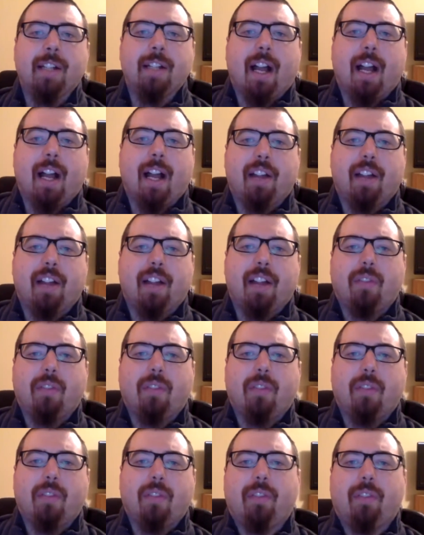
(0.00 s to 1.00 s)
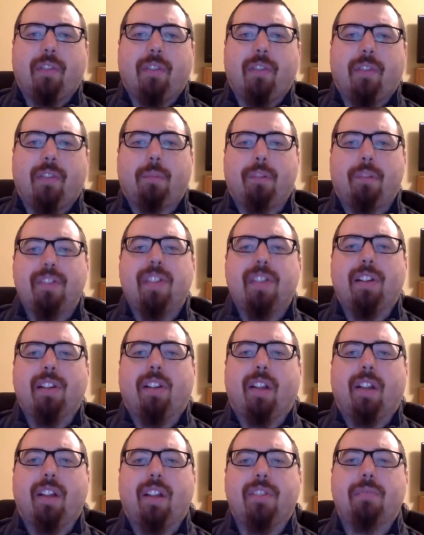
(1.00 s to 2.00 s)
The government of
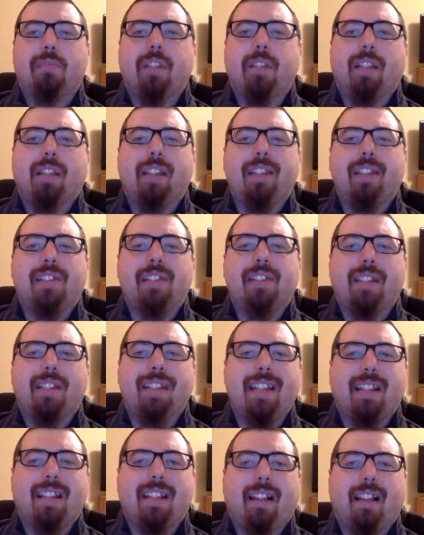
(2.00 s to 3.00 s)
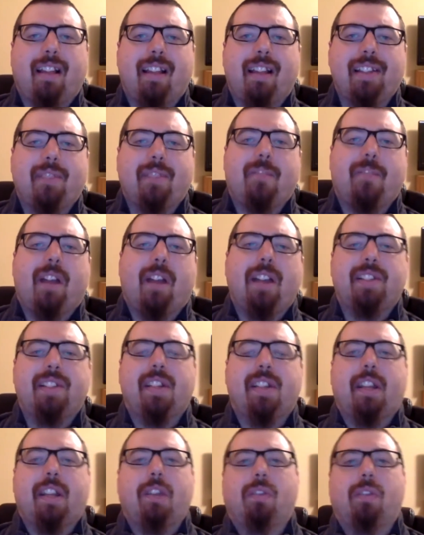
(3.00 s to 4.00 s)
Brazil has released declassified
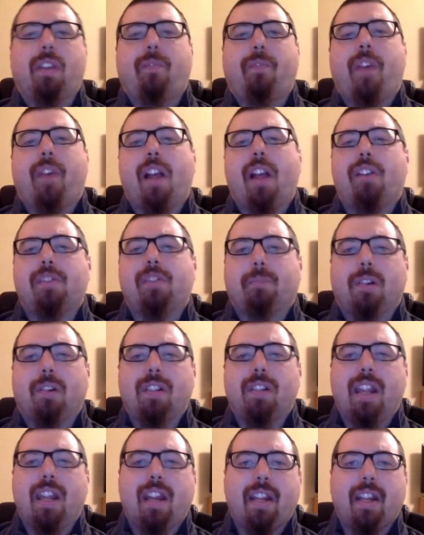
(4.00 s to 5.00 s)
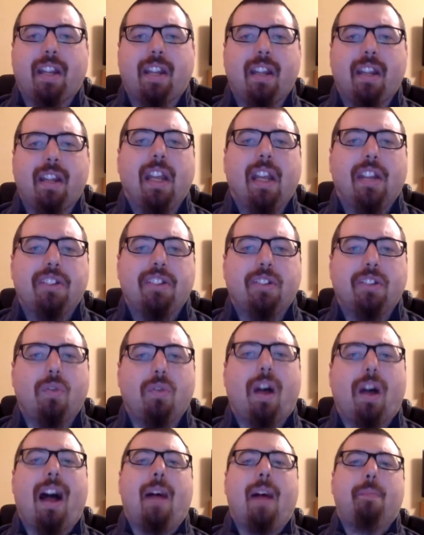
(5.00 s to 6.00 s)
security files pertaining to
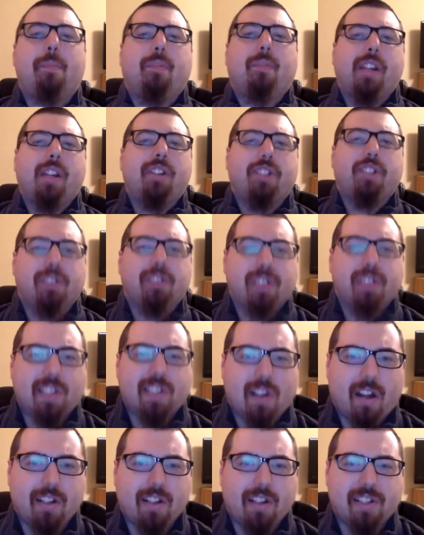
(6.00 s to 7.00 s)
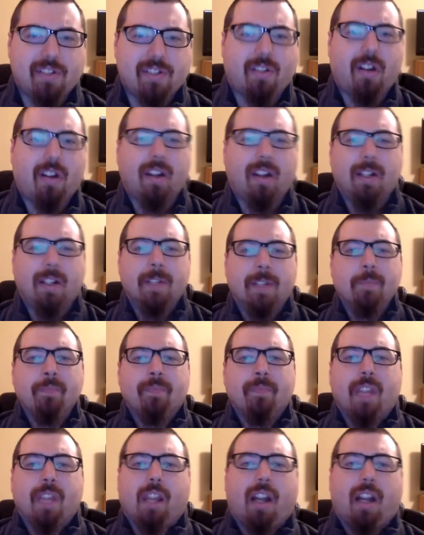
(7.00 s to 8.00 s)
Operation Saucer,
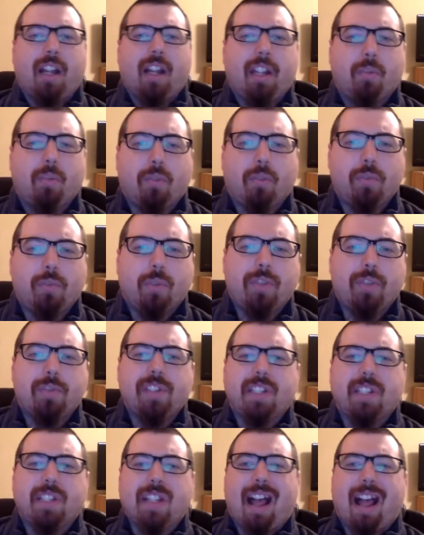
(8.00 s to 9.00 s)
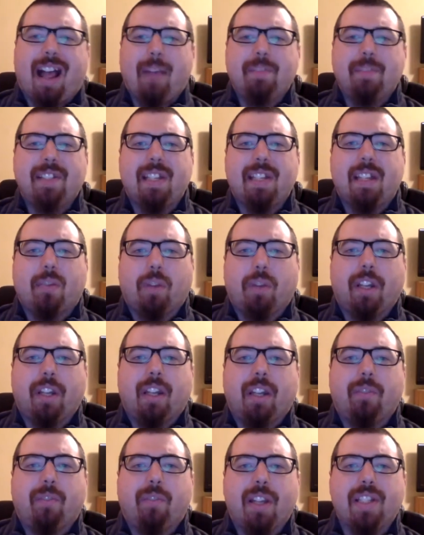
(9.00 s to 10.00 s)
which was a top secret
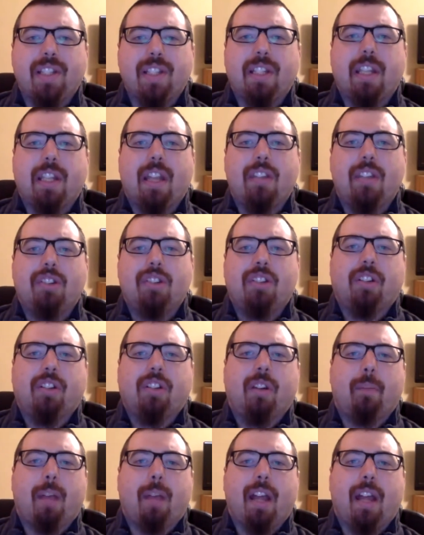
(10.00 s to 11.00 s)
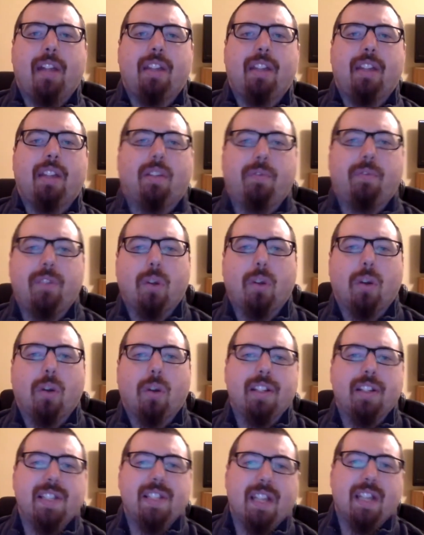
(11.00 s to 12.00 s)
investigation by the
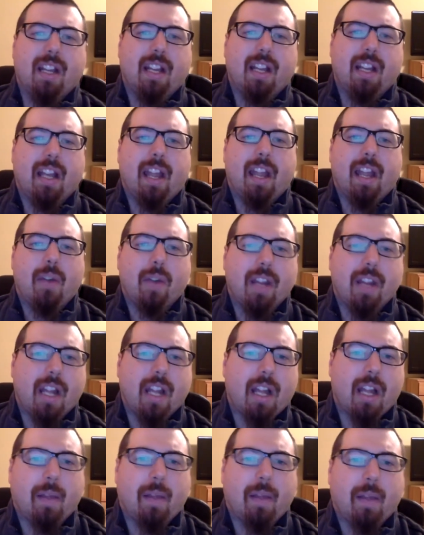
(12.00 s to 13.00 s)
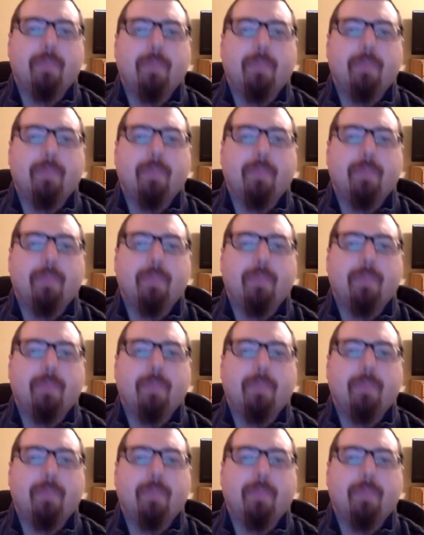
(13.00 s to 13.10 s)
Força Aérea